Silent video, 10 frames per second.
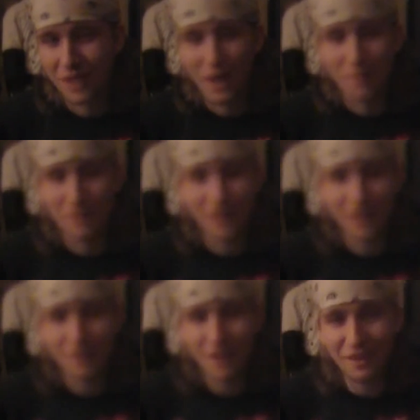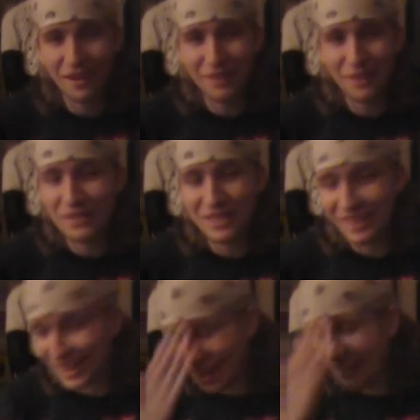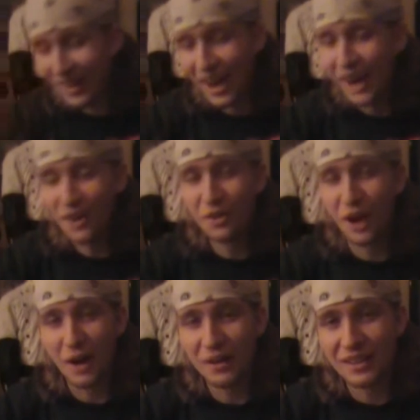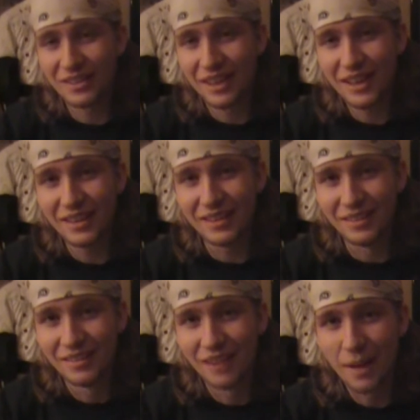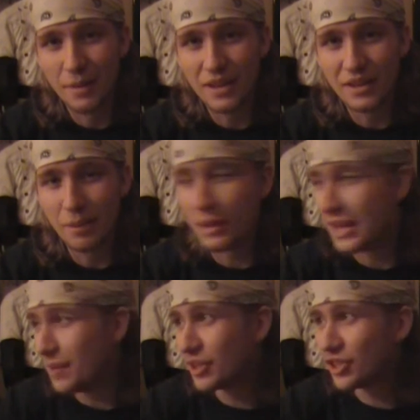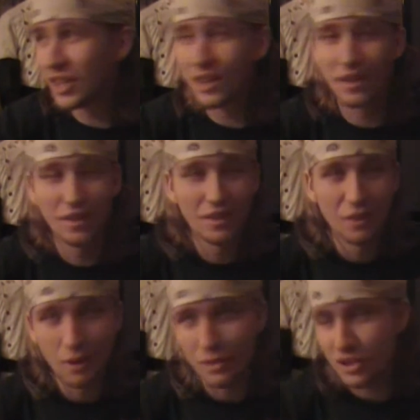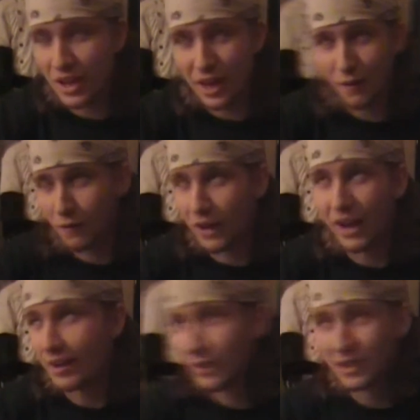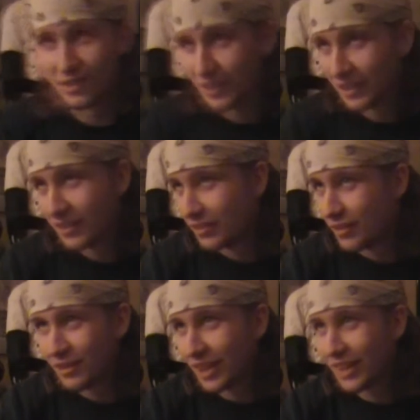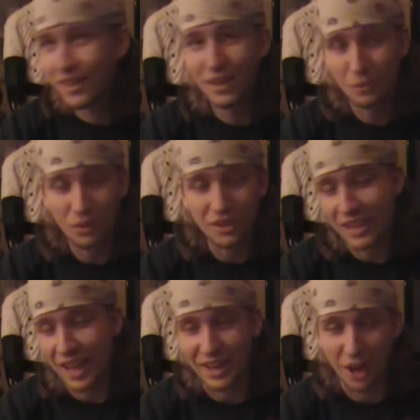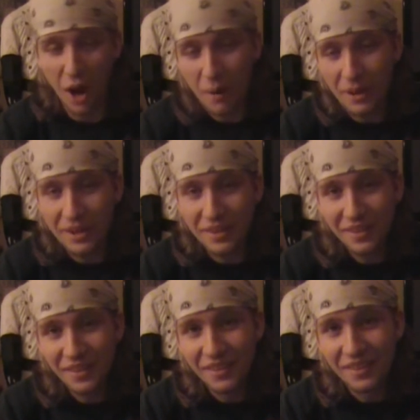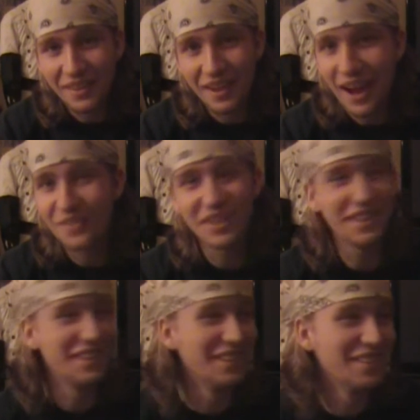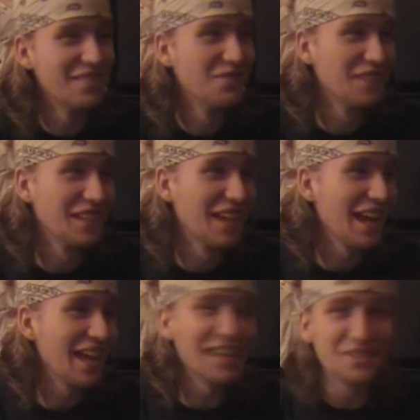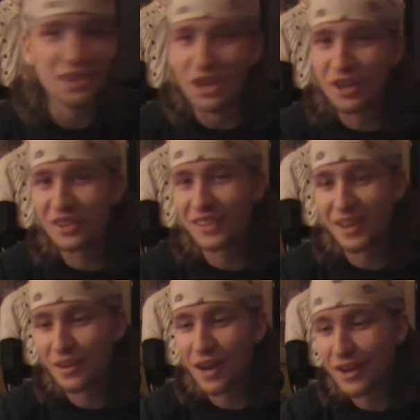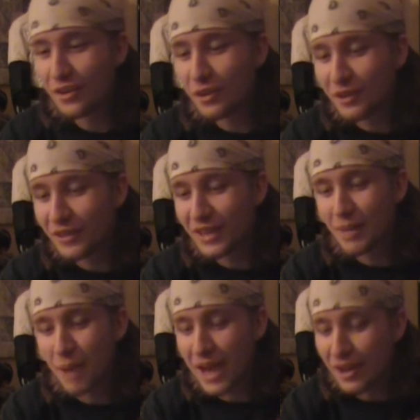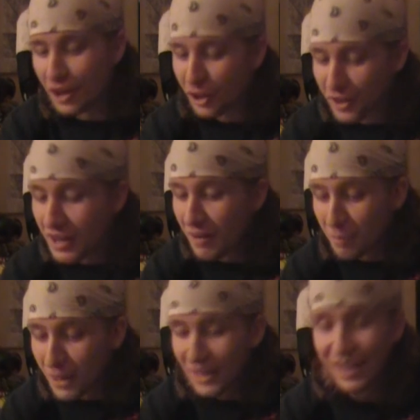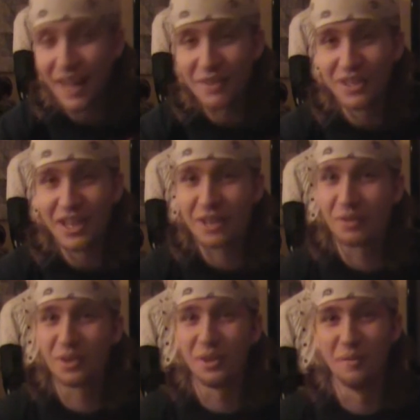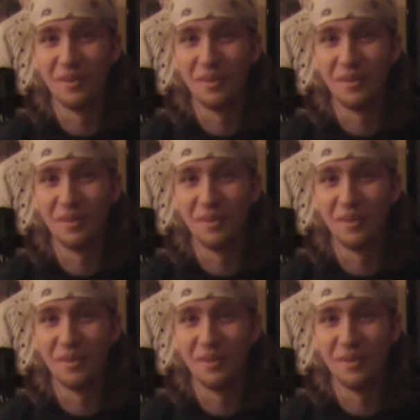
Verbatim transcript: I mean, I, I, I mean, like, I don't know how he gets laid. I mean, the behemoth chick. I mean, she had fat. I mean, that that's one thing they had in common. I mean, and even hookers. I don't I don't know if he can pay a hooker enough money to have sex with them.